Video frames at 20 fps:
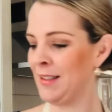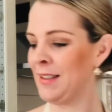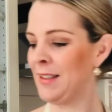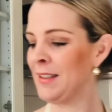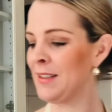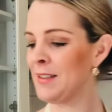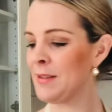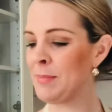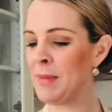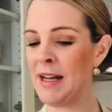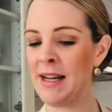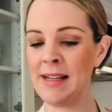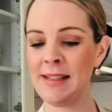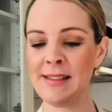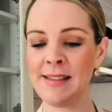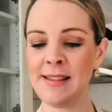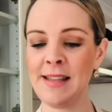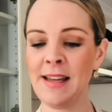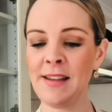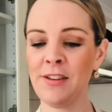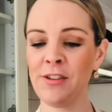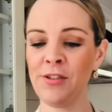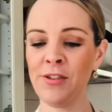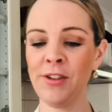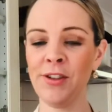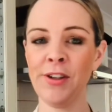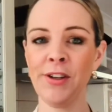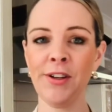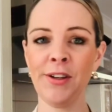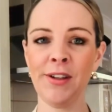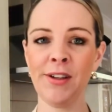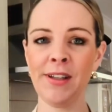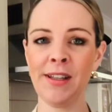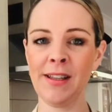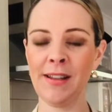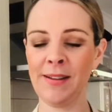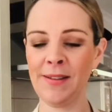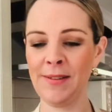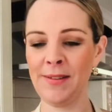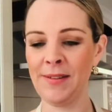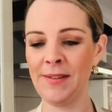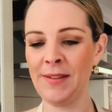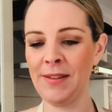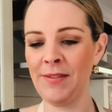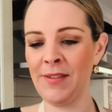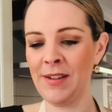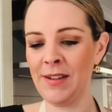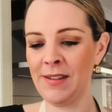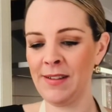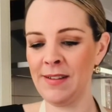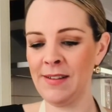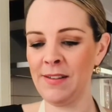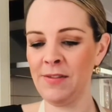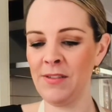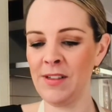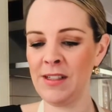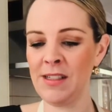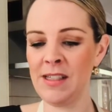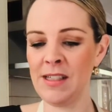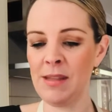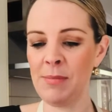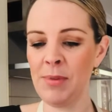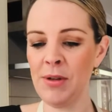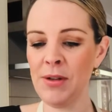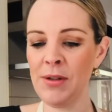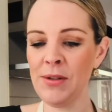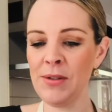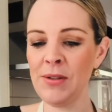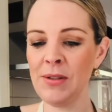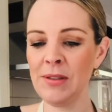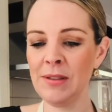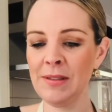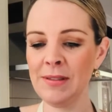Just pass that through, give it a sift into the bowl.